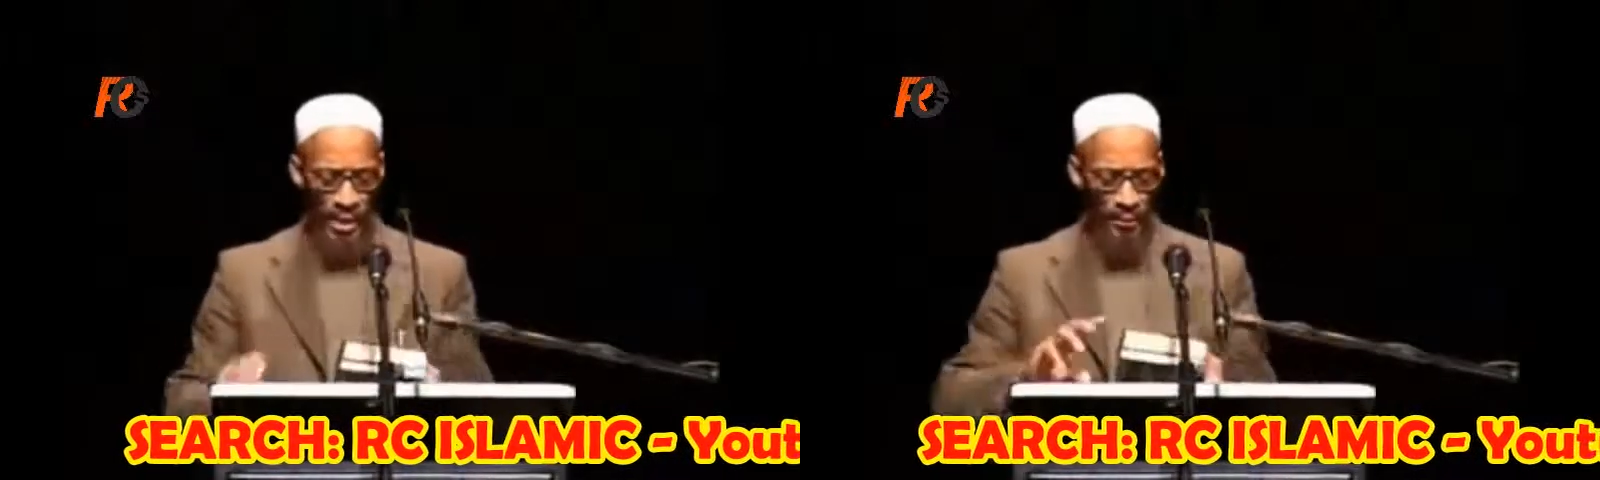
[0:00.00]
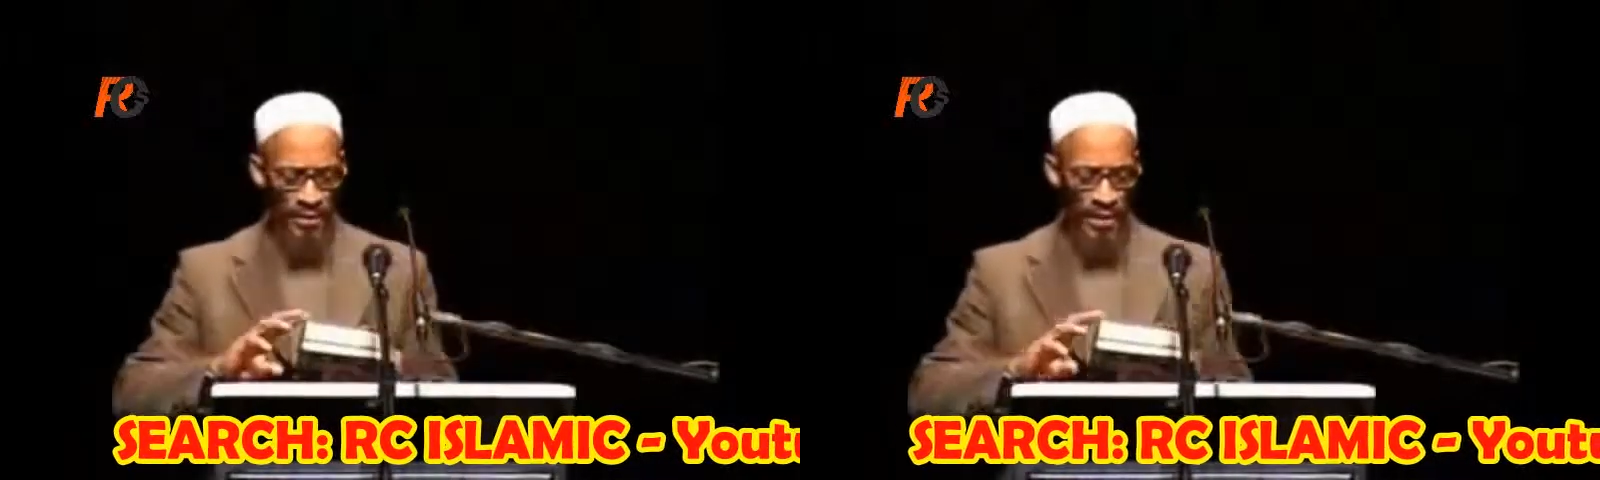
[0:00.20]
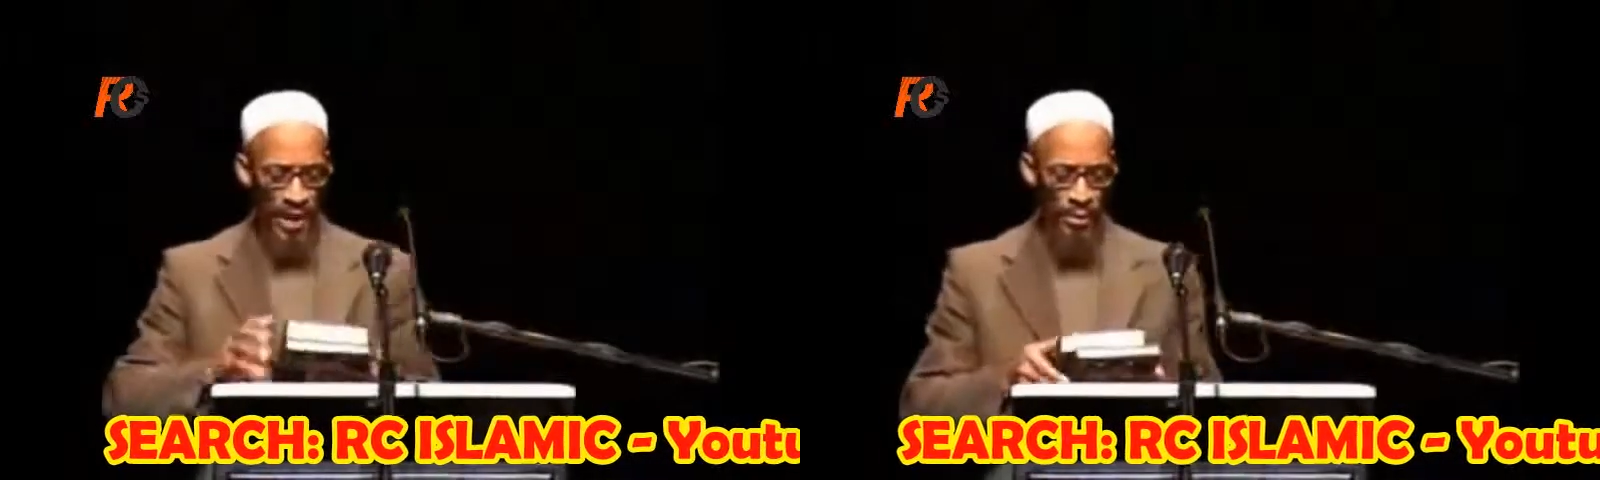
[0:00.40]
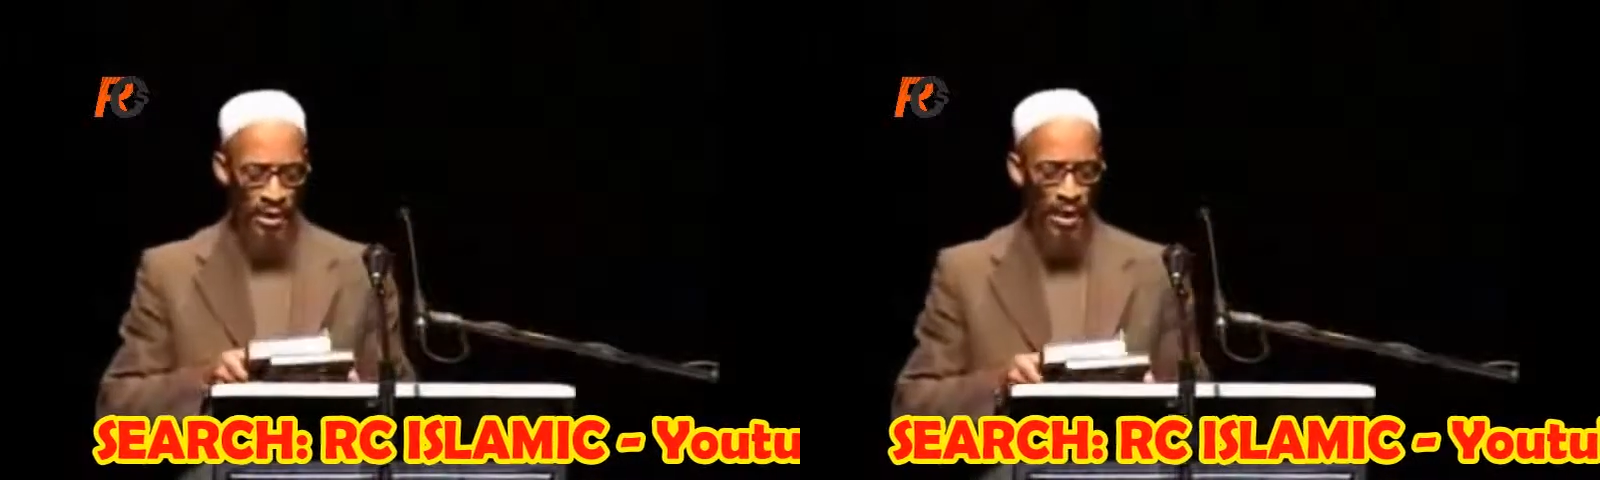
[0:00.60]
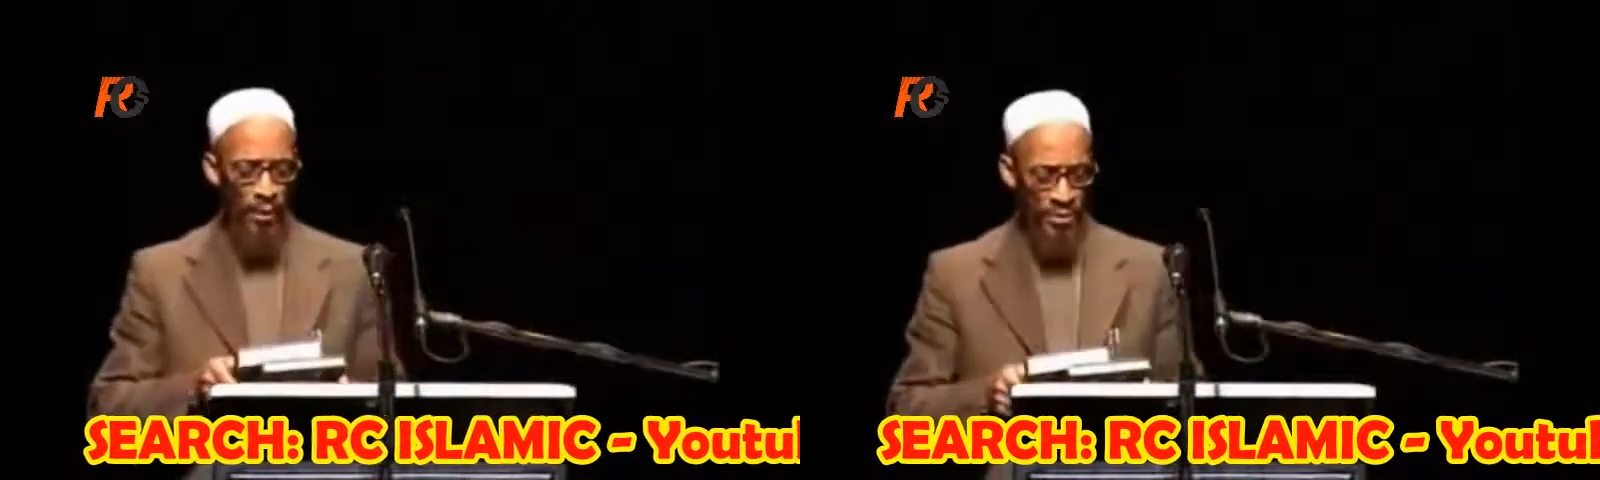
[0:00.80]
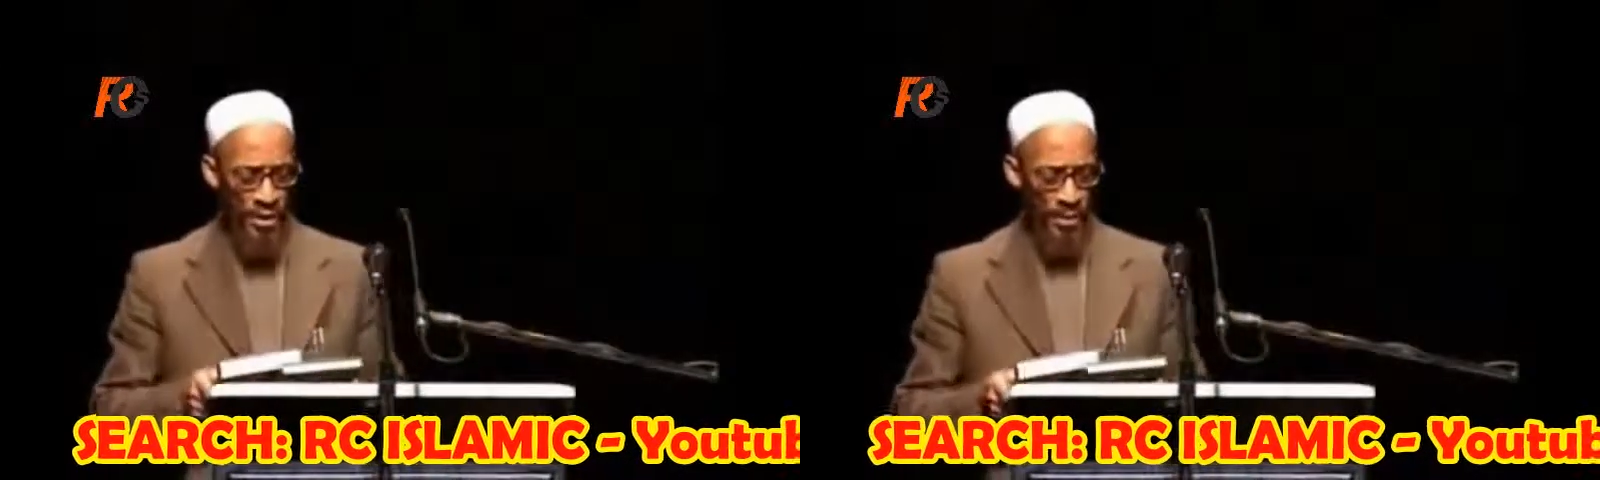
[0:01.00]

is something that will help